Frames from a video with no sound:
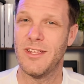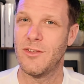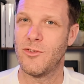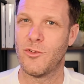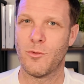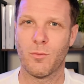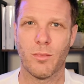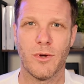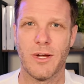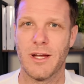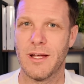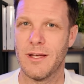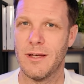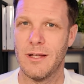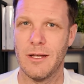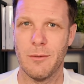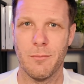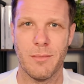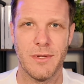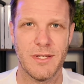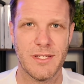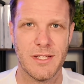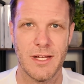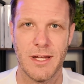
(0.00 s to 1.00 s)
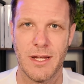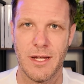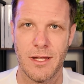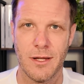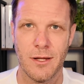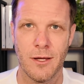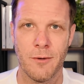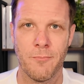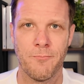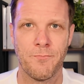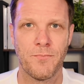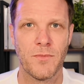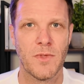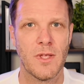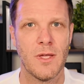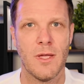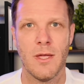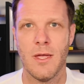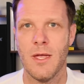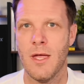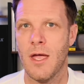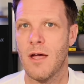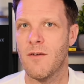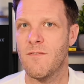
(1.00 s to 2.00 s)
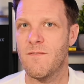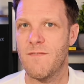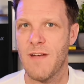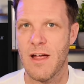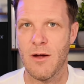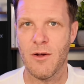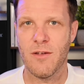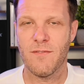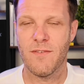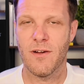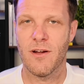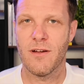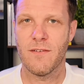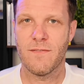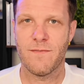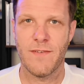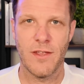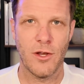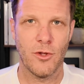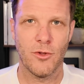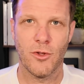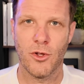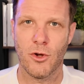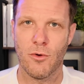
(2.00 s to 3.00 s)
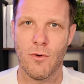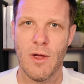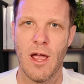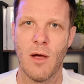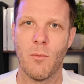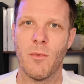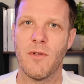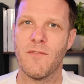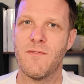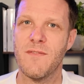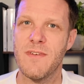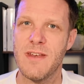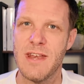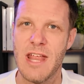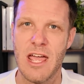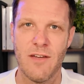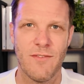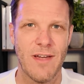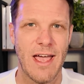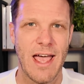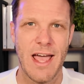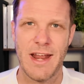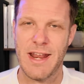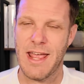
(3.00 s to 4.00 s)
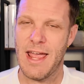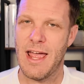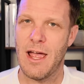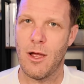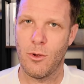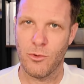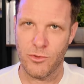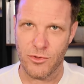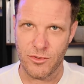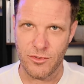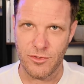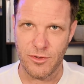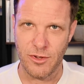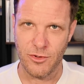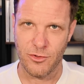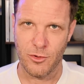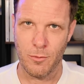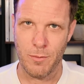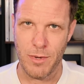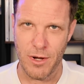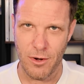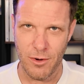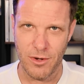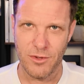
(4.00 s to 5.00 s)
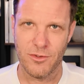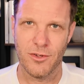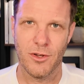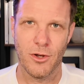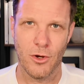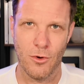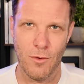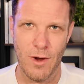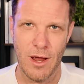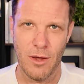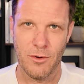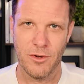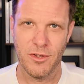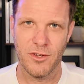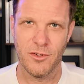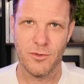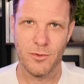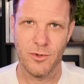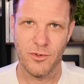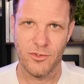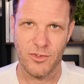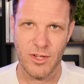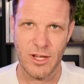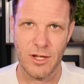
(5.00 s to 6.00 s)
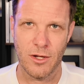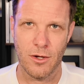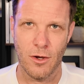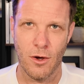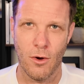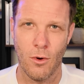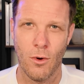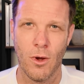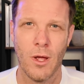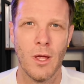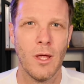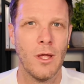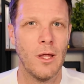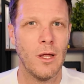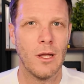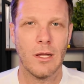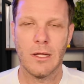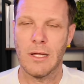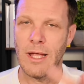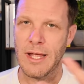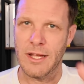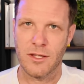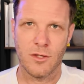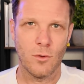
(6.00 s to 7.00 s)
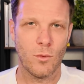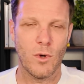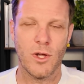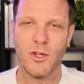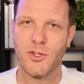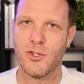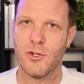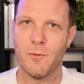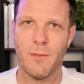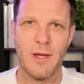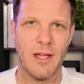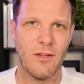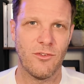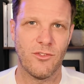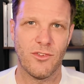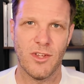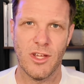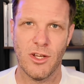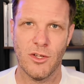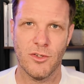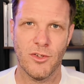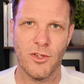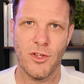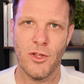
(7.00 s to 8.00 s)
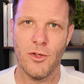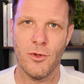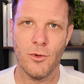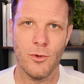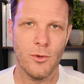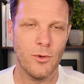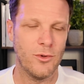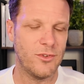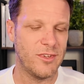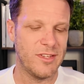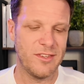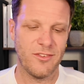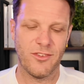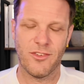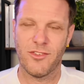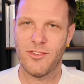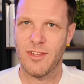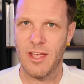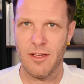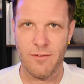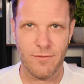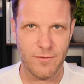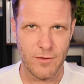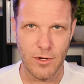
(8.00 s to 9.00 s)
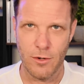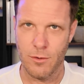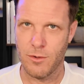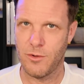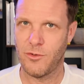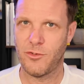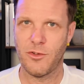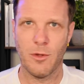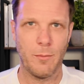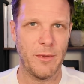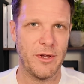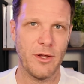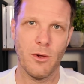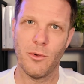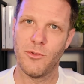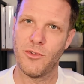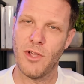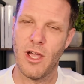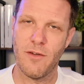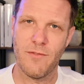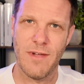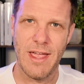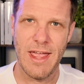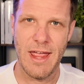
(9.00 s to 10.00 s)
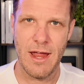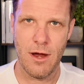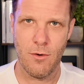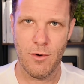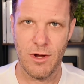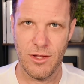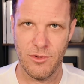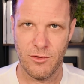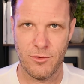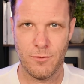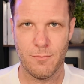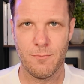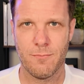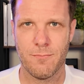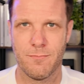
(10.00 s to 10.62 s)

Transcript: in Spring Hill in particular are very, very thin on the ground. We've never had a house disappear into the ground into a sinkhole like the ones you may have seen on the news in Sefner and some of those other areas.